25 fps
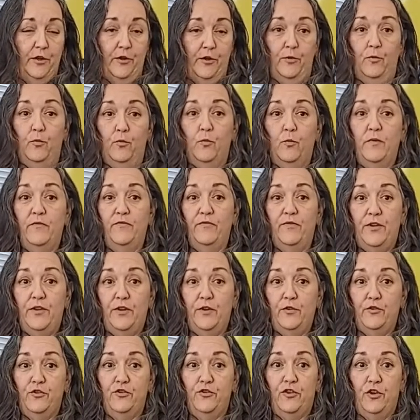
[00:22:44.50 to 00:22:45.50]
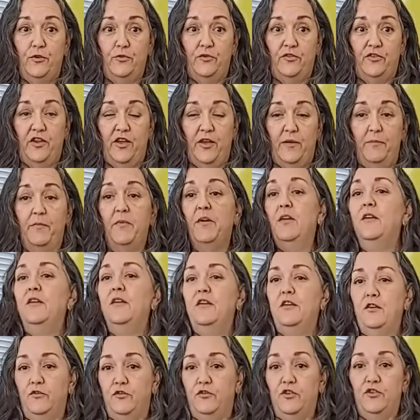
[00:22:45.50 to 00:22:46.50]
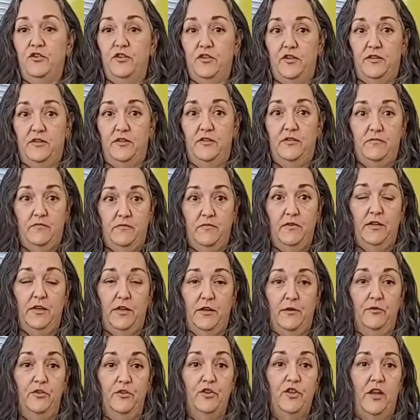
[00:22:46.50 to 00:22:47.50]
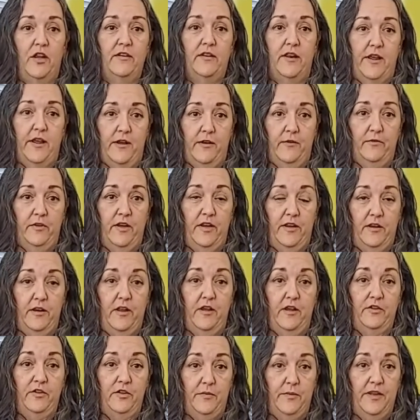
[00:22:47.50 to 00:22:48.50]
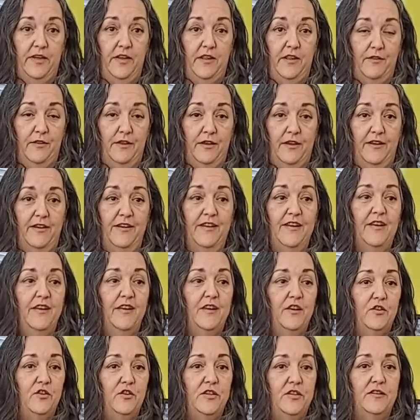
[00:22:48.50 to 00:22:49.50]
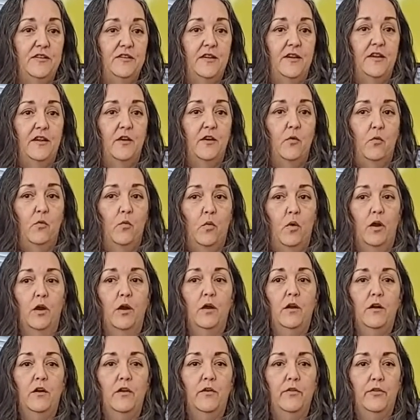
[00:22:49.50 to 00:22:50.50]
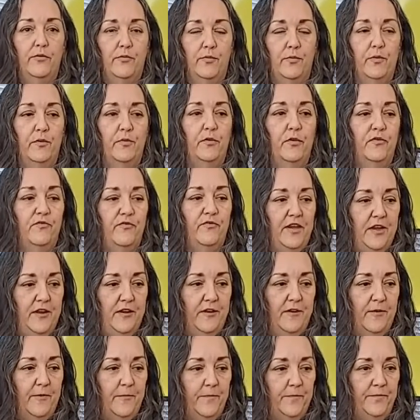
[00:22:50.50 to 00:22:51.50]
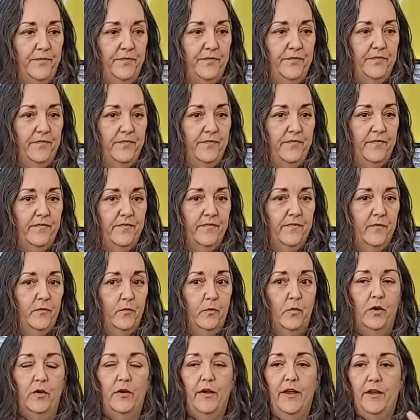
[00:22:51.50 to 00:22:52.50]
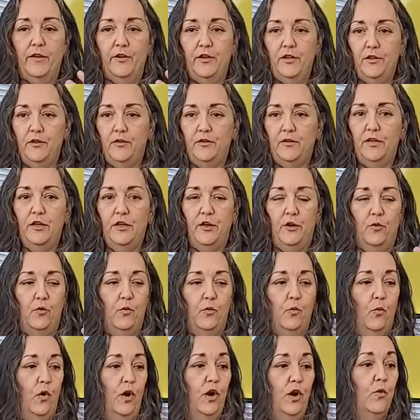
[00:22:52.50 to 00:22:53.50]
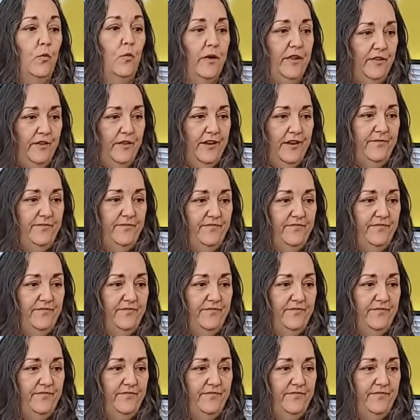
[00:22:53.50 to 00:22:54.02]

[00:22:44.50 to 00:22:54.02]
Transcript: When fear shows up, you should just, shut down and not do anything. She's saying work through the fear. Well, how do you, work with it?